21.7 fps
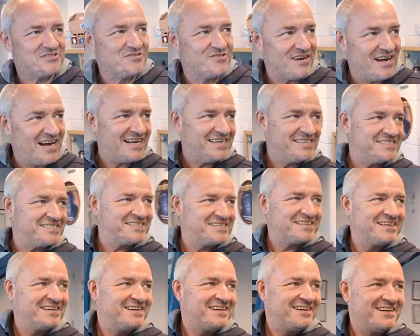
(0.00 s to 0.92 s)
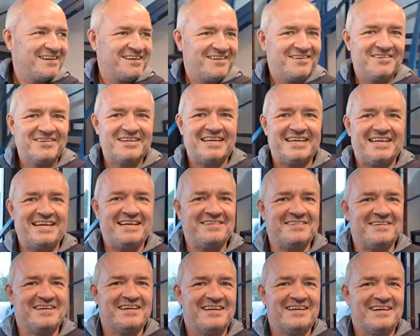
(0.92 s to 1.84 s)
Christ. Fucking hell.
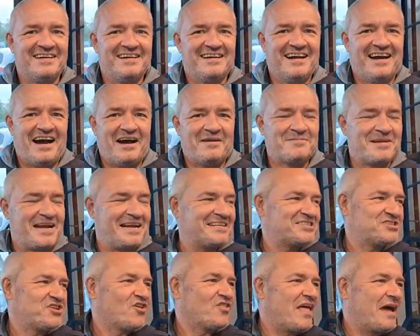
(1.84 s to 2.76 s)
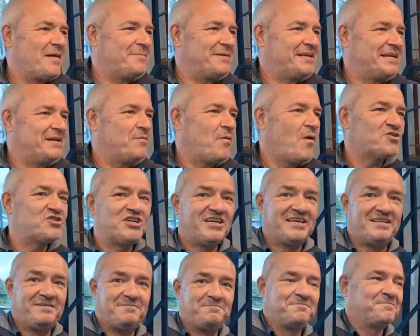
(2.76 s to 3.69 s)
I'm glad there's not that many
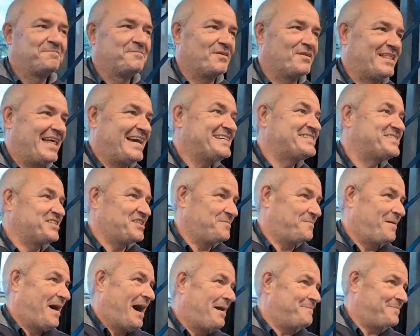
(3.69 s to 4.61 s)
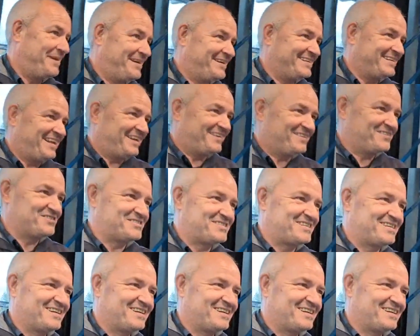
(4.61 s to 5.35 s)
watching. But later there might be, you know.